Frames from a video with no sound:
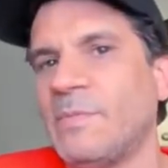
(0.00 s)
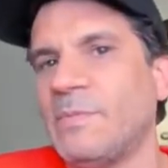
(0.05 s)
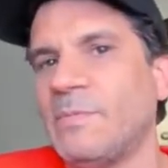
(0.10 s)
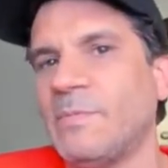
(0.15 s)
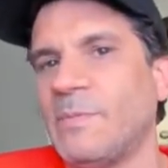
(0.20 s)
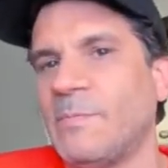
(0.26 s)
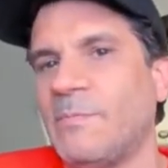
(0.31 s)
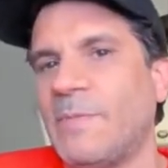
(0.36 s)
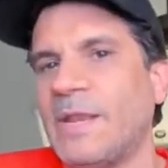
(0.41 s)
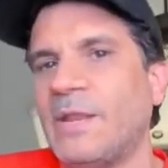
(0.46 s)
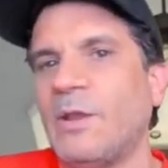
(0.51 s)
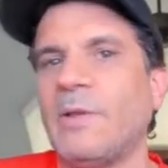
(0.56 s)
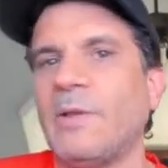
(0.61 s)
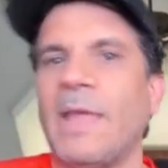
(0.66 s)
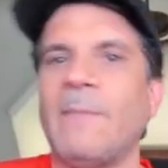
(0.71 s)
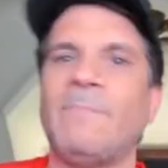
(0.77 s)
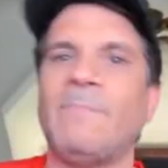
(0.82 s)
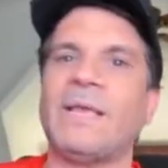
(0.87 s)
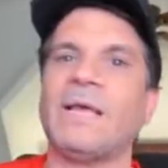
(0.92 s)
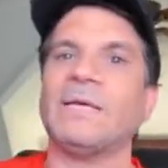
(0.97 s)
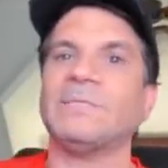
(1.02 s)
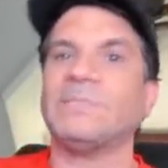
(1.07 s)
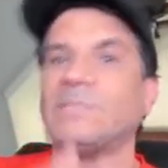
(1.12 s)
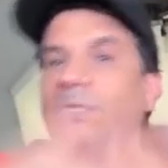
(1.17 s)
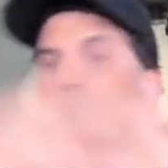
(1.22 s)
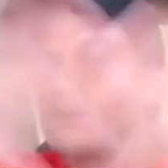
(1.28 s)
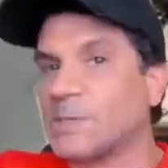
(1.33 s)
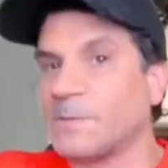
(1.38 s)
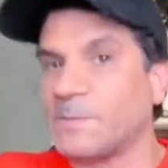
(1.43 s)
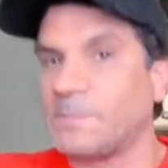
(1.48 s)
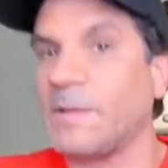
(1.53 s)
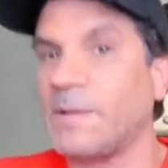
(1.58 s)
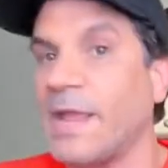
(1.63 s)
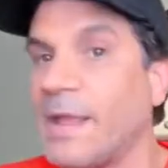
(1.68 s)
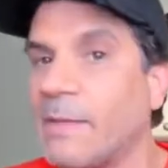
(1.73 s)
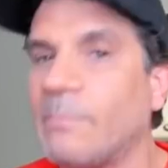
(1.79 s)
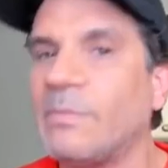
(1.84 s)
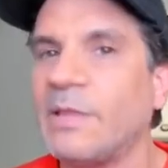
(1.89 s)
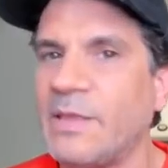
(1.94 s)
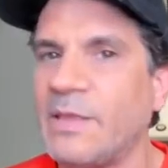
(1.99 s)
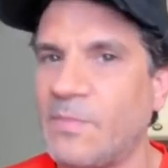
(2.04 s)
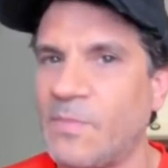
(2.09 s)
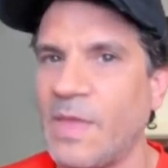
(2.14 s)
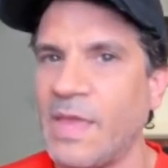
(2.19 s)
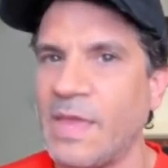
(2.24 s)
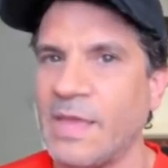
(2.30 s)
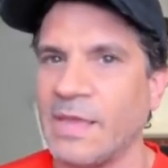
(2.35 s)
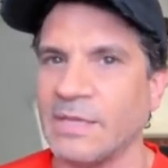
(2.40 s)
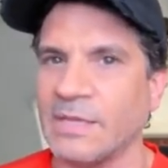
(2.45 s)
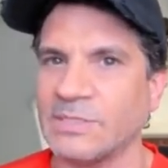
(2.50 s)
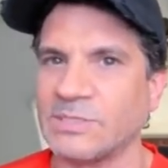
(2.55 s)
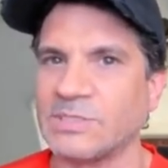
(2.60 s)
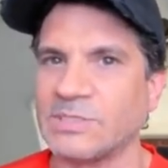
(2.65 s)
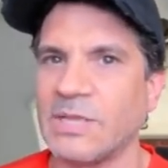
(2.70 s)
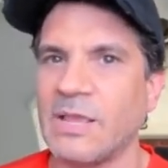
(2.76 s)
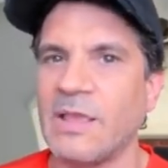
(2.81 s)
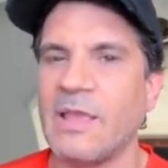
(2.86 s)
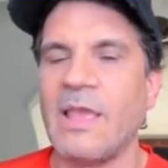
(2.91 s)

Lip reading: the video game, because these are family things.